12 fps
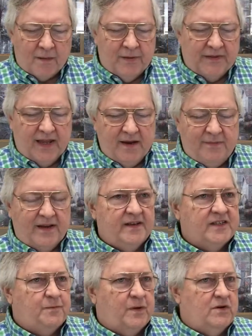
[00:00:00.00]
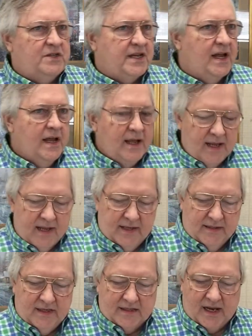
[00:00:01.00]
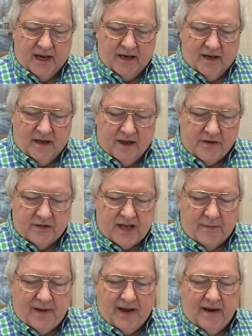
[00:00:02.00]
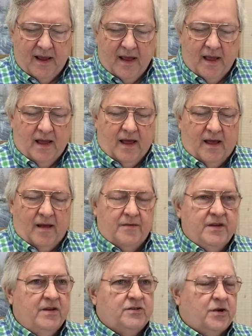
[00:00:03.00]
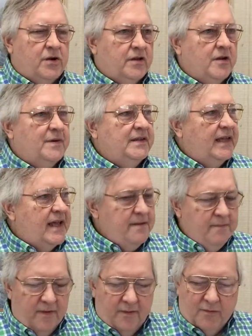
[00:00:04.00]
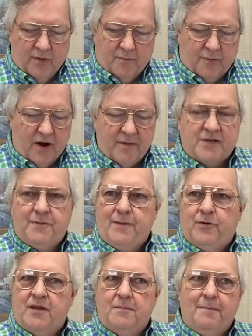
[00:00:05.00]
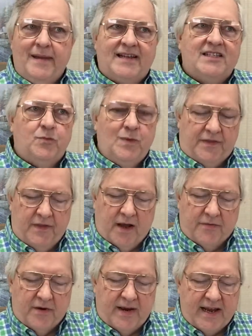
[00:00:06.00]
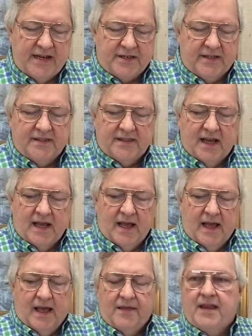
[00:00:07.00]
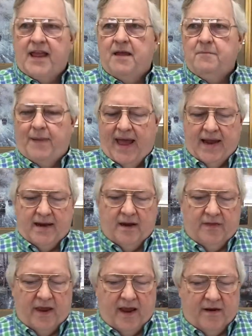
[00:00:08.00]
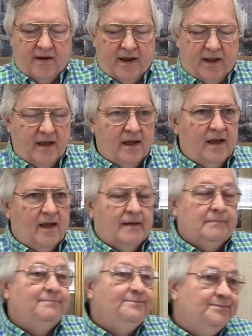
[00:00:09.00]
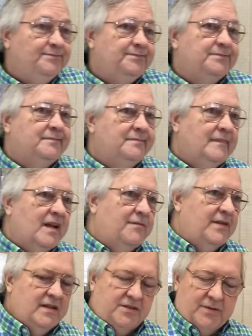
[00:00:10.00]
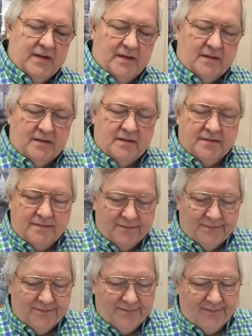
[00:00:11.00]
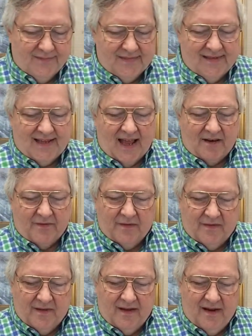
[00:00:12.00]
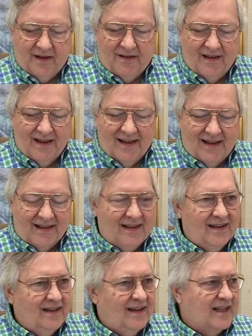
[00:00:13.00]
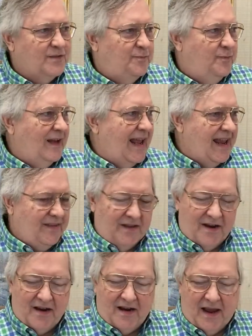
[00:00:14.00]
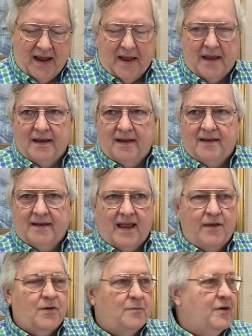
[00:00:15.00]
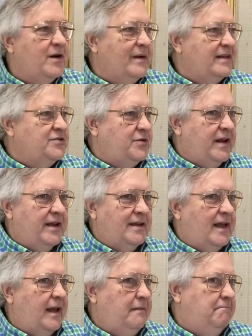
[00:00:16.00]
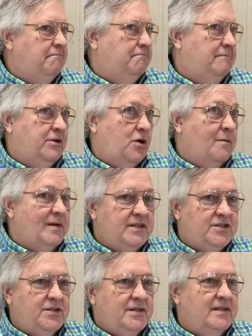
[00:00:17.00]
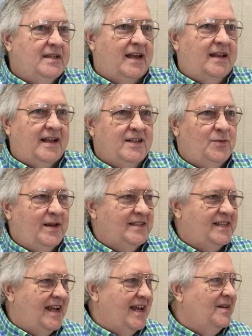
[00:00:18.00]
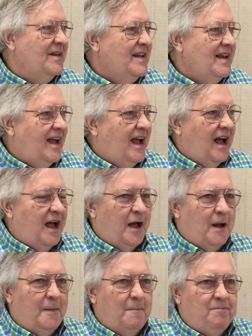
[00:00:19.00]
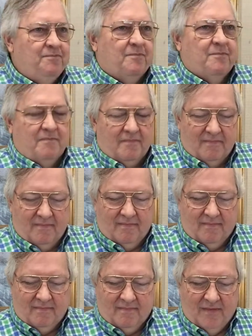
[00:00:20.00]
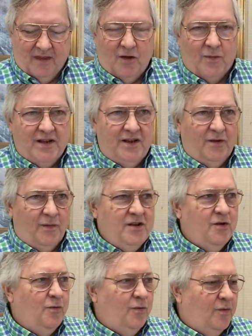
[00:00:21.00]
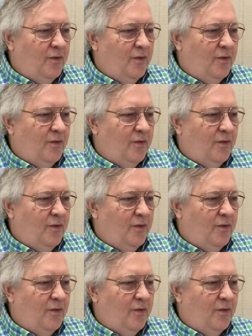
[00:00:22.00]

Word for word: But they've been dispersed, just like uh, others had been uh, years earlier, but they were pretty much people that mixed with the other nations. They came back into the area of Israel, the land of, you know, God's land there, and they were pretty much treated like garbage. Is that a nice way to say it? Um, you know, when you, when you,